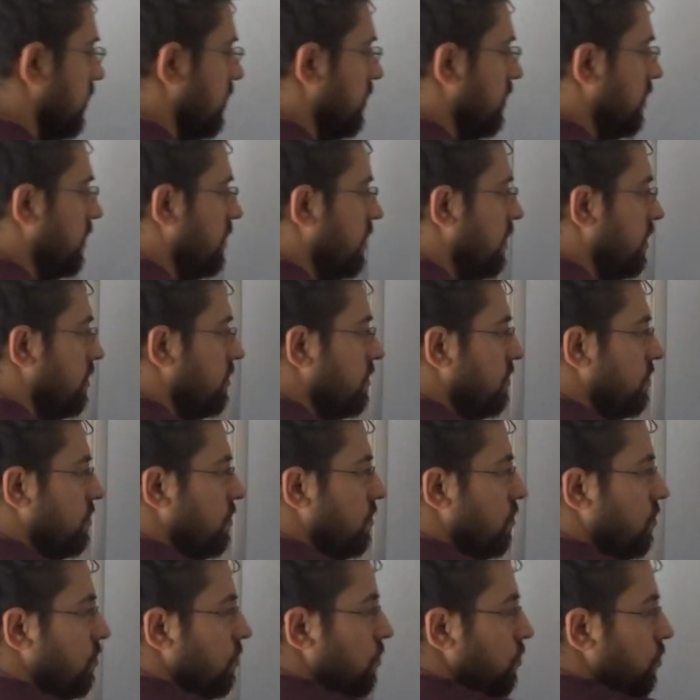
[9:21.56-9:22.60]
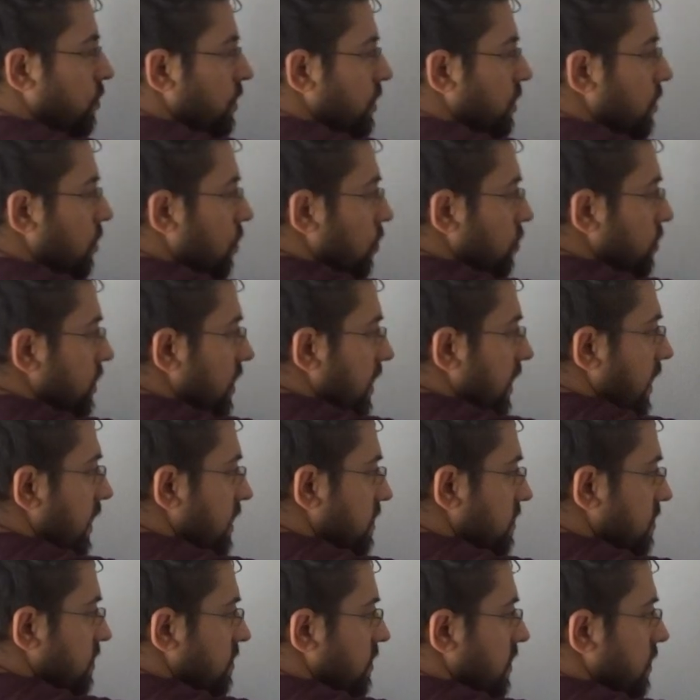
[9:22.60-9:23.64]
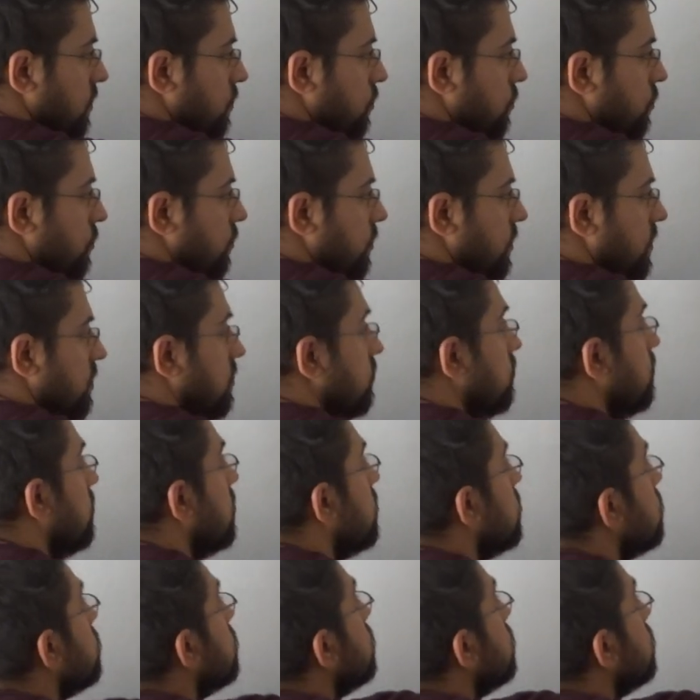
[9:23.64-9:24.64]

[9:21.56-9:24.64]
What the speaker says: then, guys. So we know that x is equal to this much.